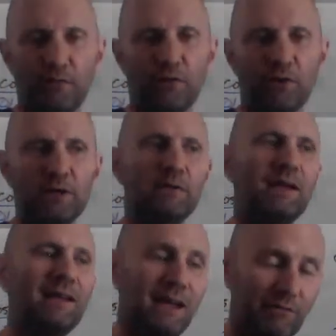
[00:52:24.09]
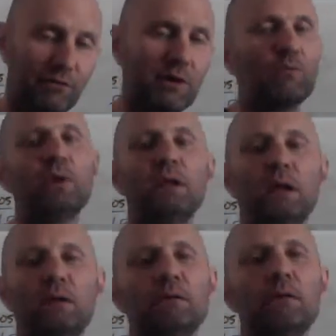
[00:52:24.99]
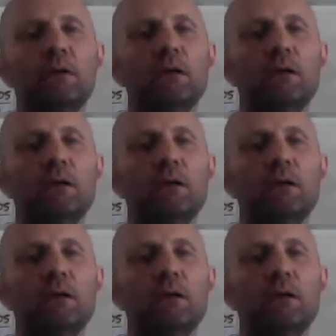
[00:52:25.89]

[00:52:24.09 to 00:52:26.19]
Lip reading: have a great day, have a great weekend,